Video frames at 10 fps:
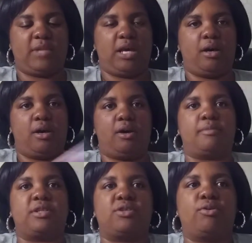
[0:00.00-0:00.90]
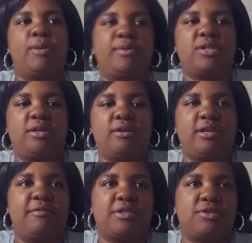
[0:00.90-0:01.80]
There
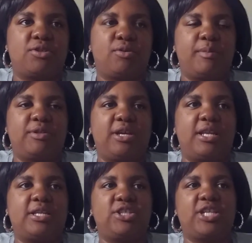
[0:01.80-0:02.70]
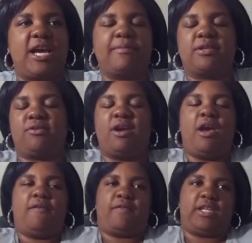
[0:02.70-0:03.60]
was a scripture in this chapter,
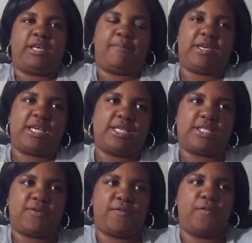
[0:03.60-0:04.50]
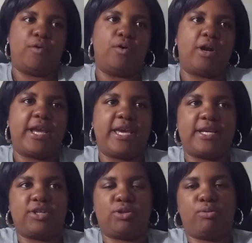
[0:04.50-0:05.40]
Philippians 4
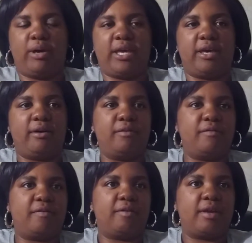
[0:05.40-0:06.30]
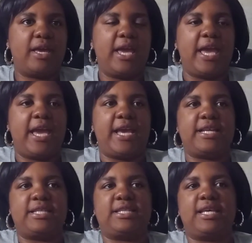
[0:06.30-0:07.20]
and 12.
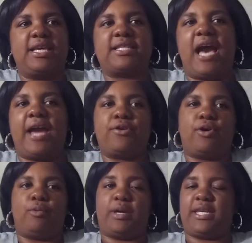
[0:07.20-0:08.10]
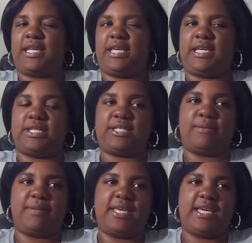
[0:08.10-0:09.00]
And it says, I know what it is
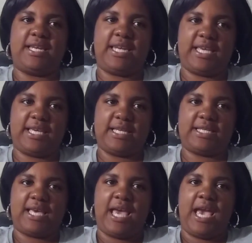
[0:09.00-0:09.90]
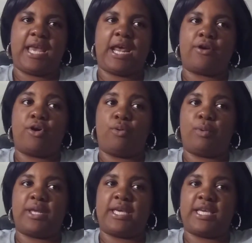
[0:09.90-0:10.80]
to be in need. And I know
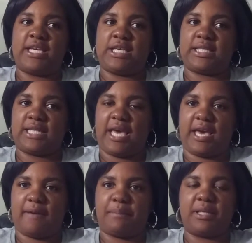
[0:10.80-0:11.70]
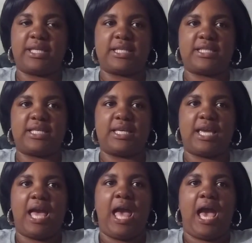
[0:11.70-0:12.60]
what it is to have
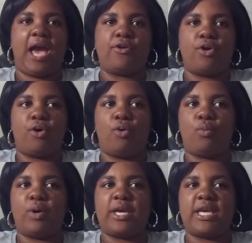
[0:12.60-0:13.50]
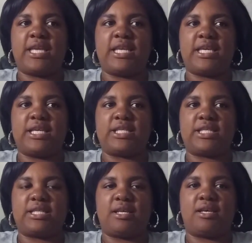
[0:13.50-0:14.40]
plenty. I know what it
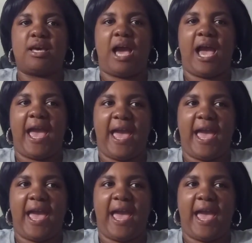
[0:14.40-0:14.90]
is to I